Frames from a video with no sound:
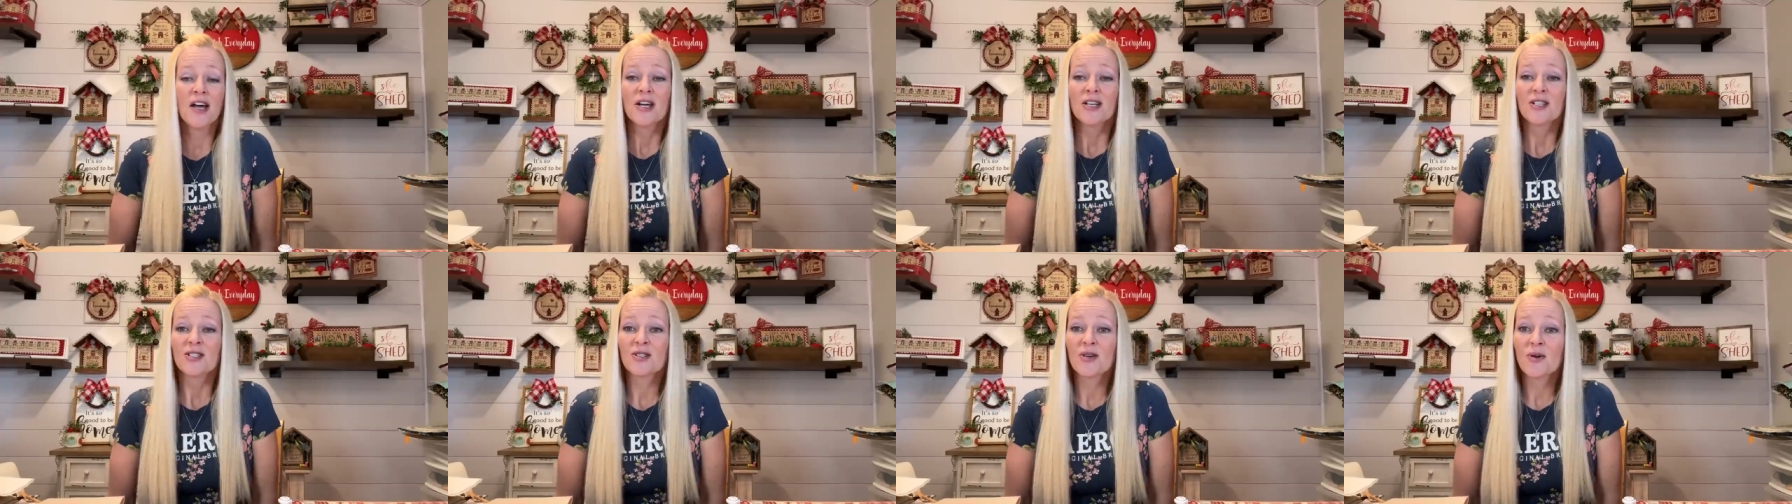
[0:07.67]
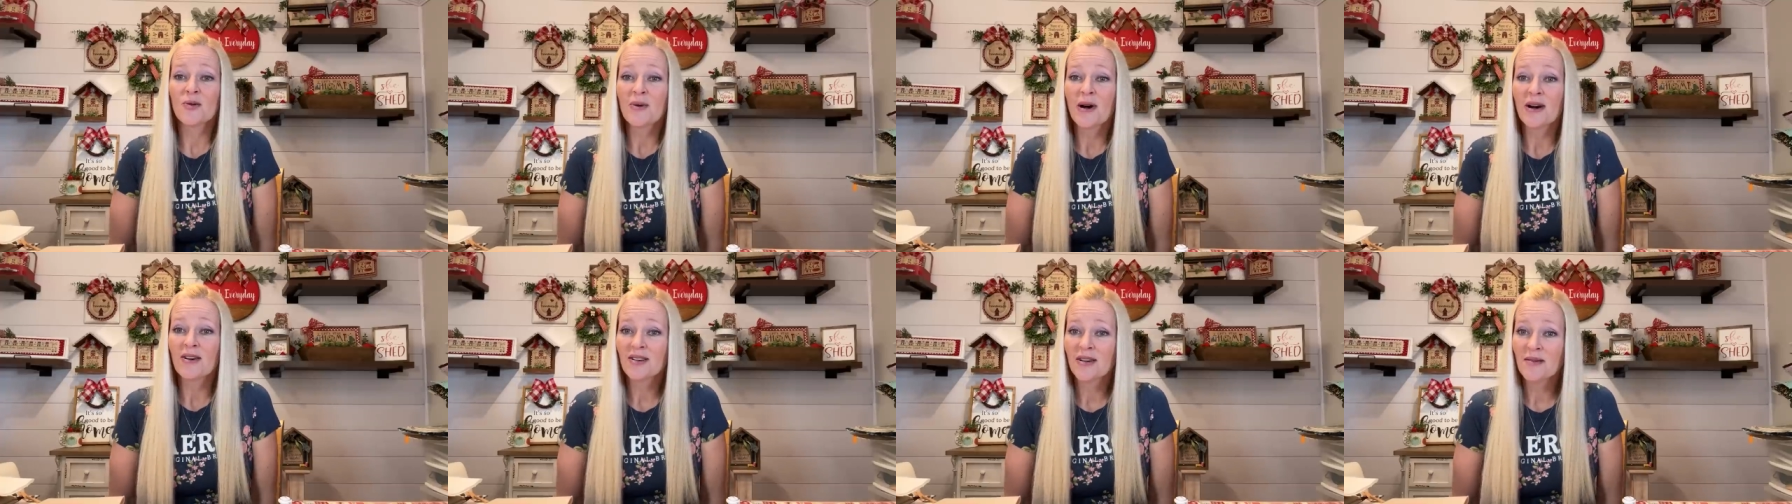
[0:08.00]
So
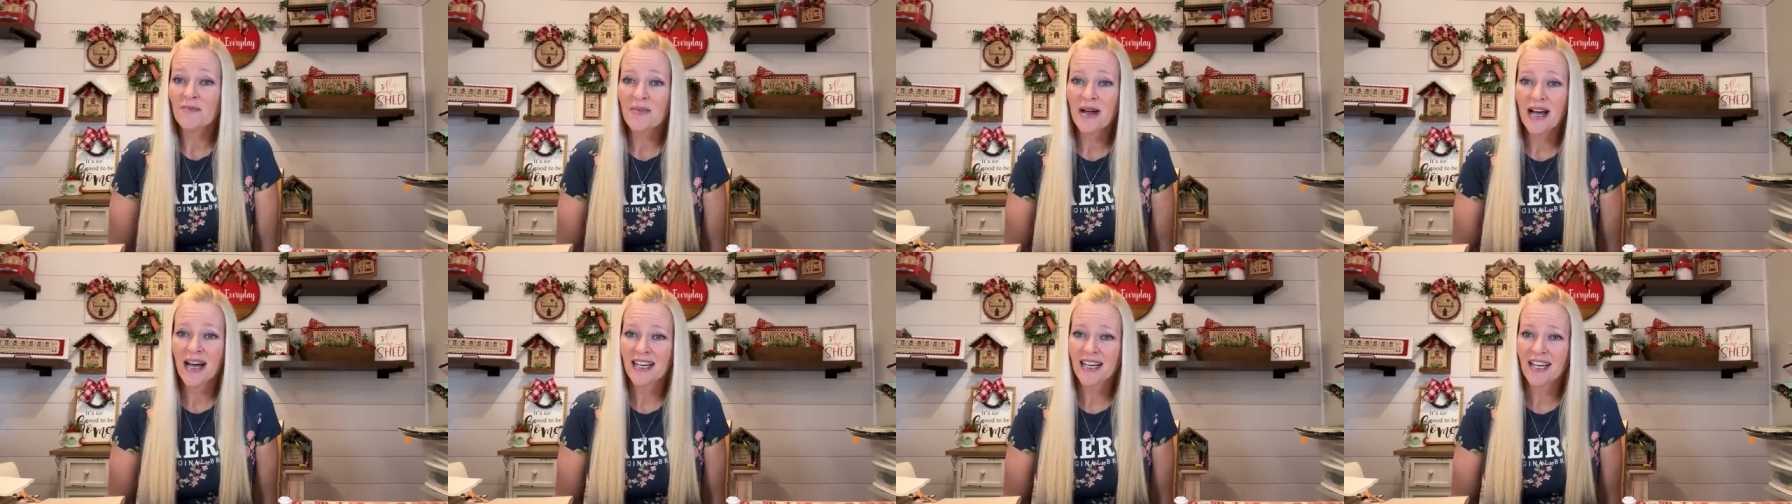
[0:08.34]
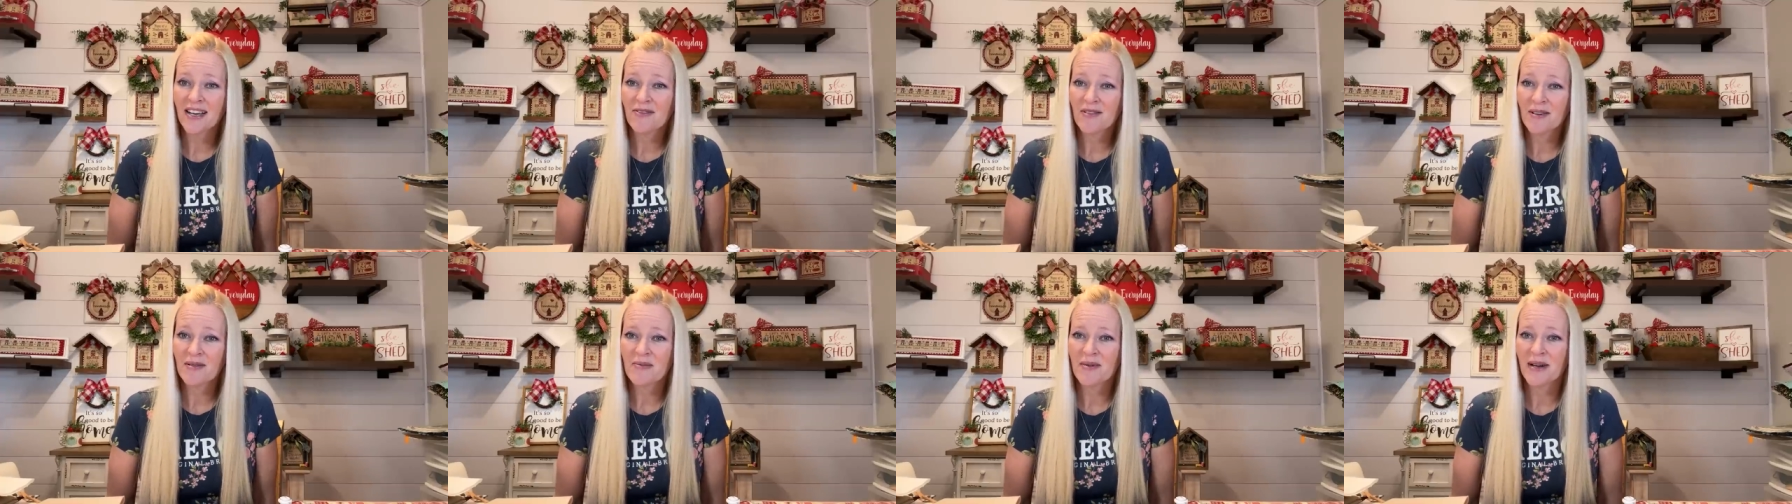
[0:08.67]
welcome back
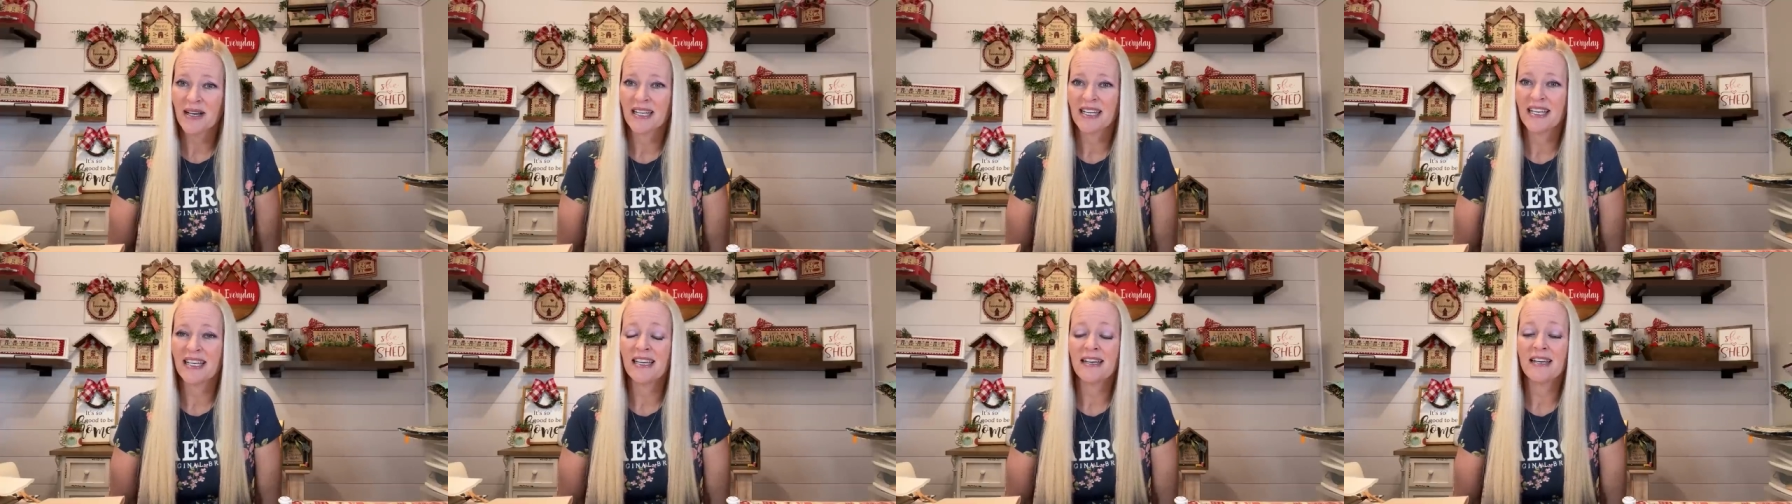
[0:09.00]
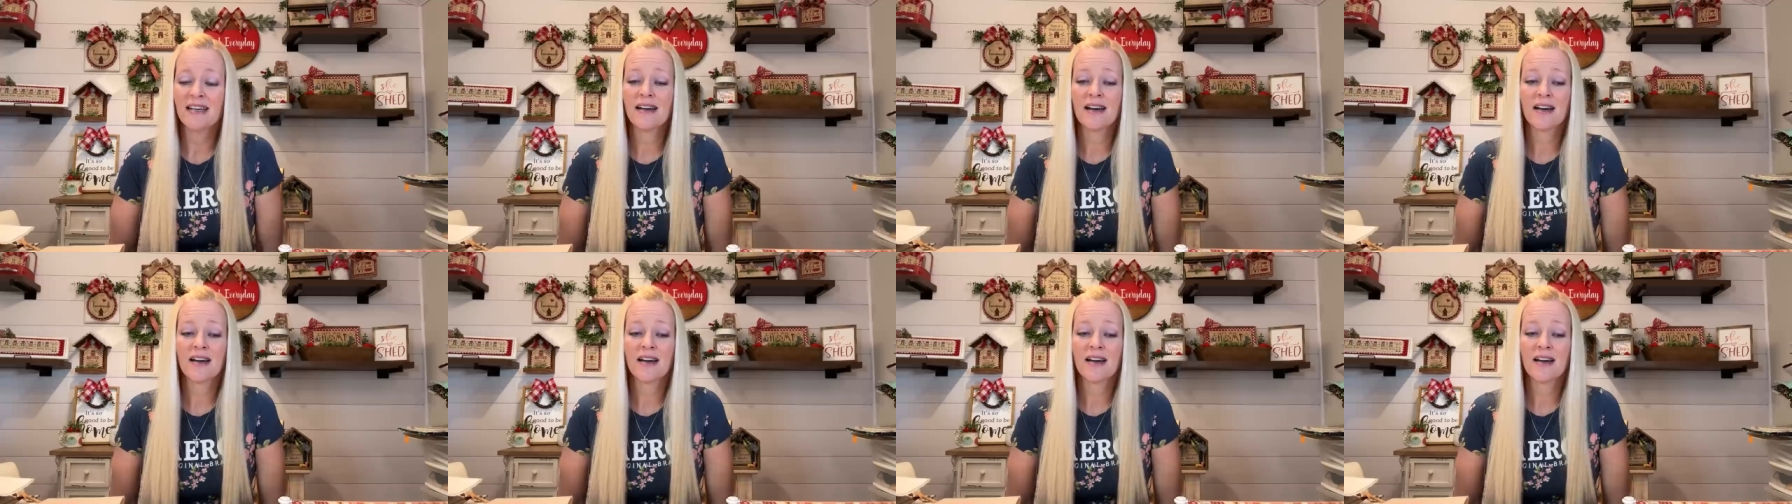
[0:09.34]
everybody.